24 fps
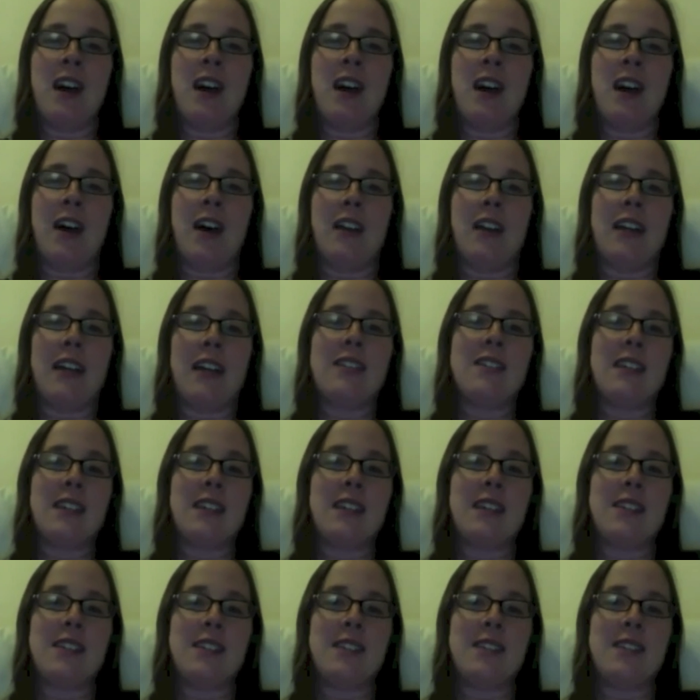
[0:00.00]
Uh, that's that's
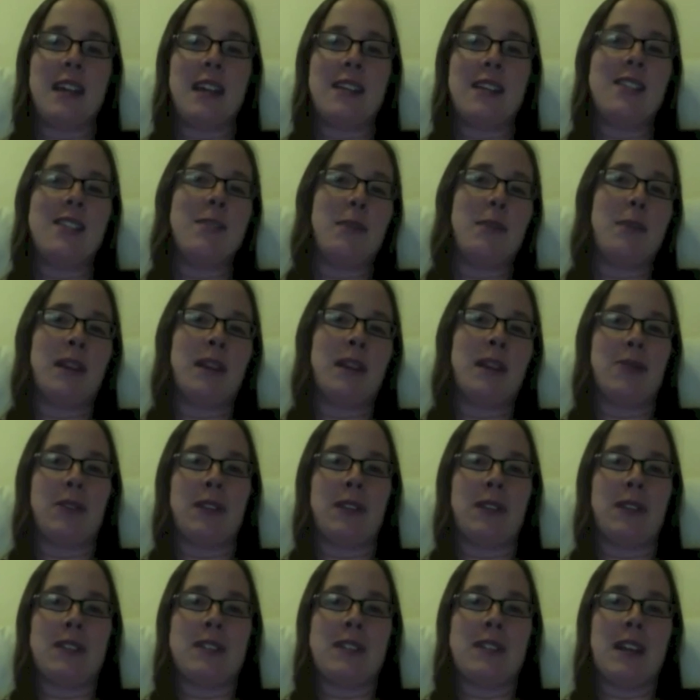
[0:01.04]
that's the big
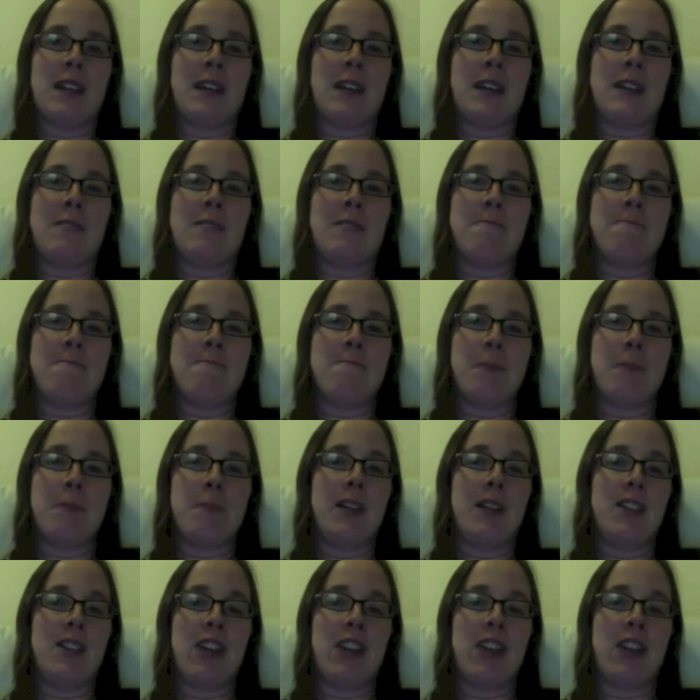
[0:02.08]
difference. Uh, but
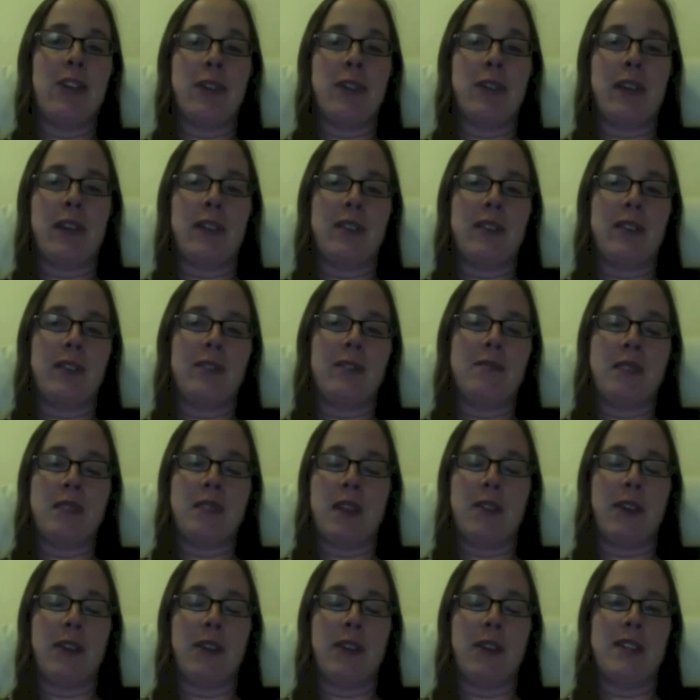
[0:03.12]
in general, that they're
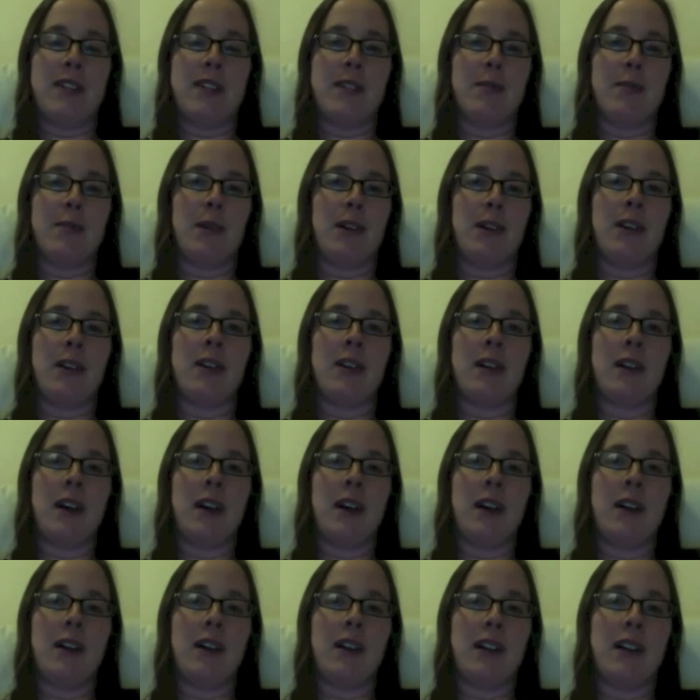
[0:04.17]
very similar
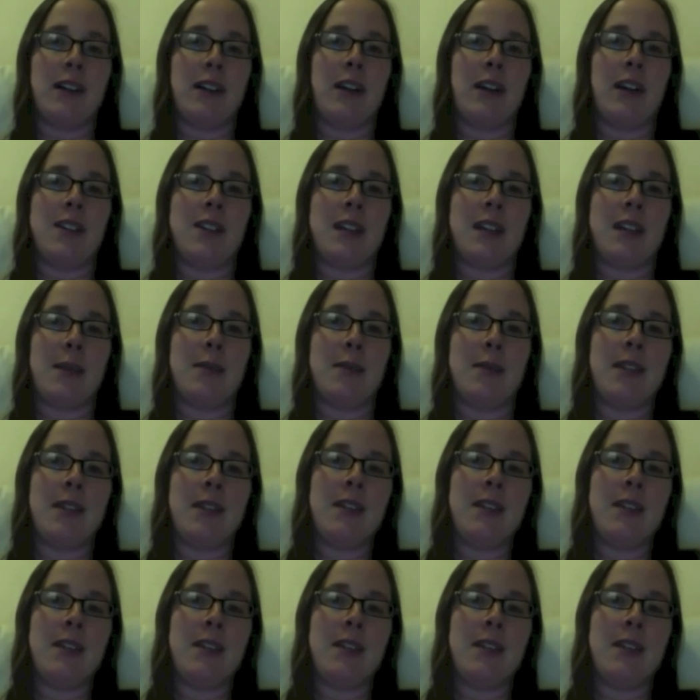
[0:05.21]
uh, in concept.